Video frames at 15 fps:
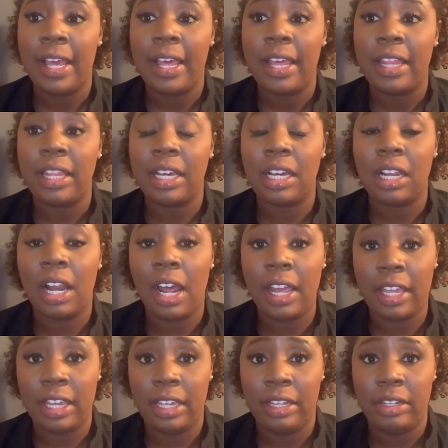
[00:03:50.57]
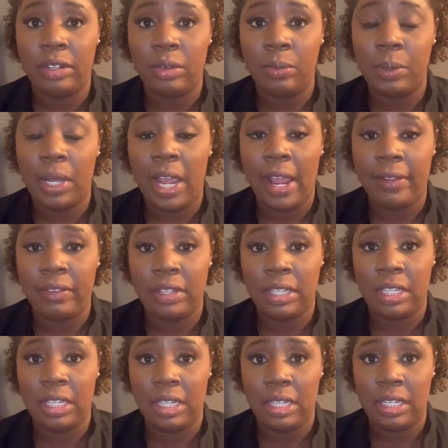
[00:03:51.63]
the client will have to
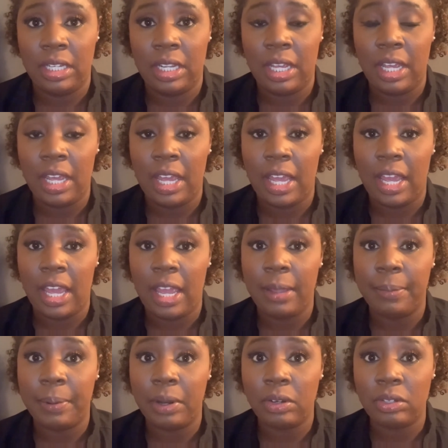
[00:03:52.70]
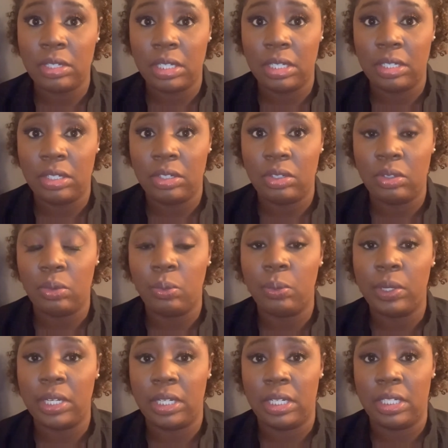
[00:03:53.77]
get a person to
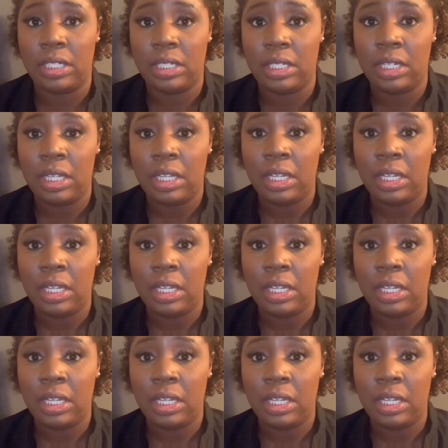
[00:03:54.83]
witness.